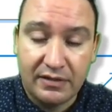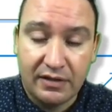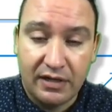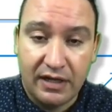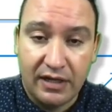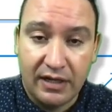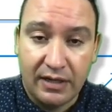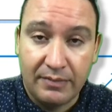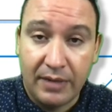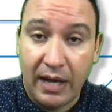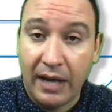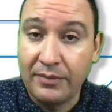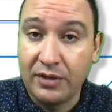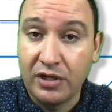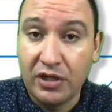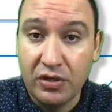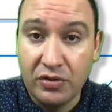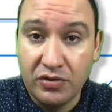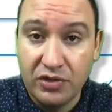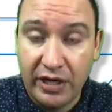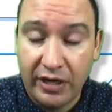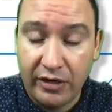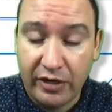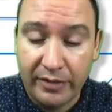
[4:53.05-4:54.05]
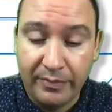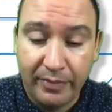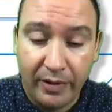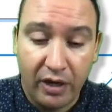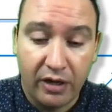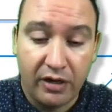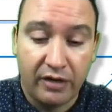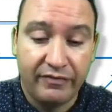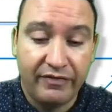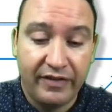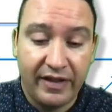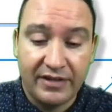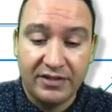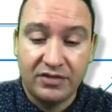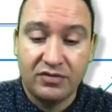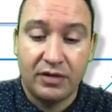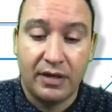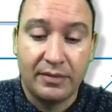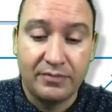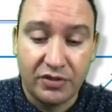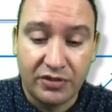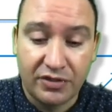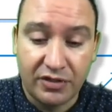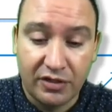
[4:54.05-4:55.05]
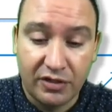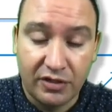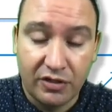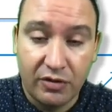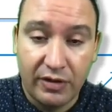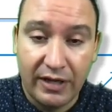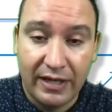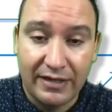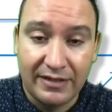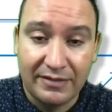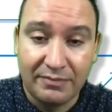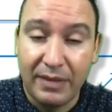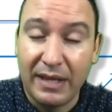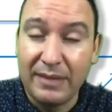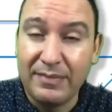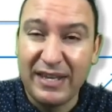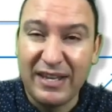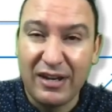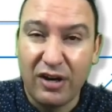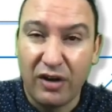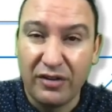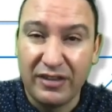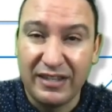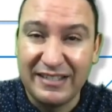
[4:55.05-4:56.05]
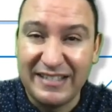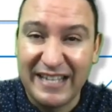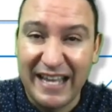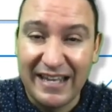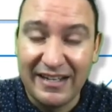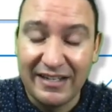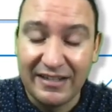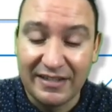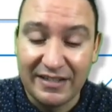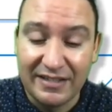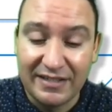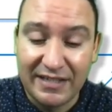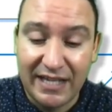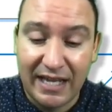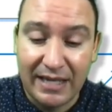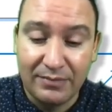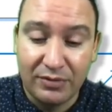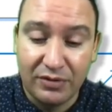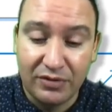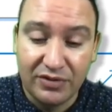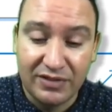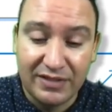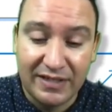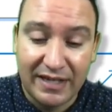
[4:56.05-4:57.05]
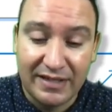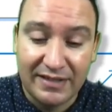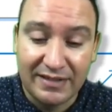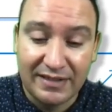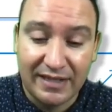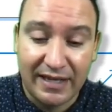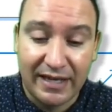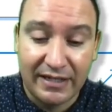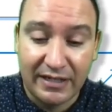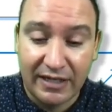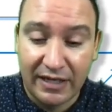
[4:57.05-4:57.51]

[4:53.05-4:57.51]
I'm a huge Harry Potter fan, so I'm just going to go ahead and maybe all the data in this table says that,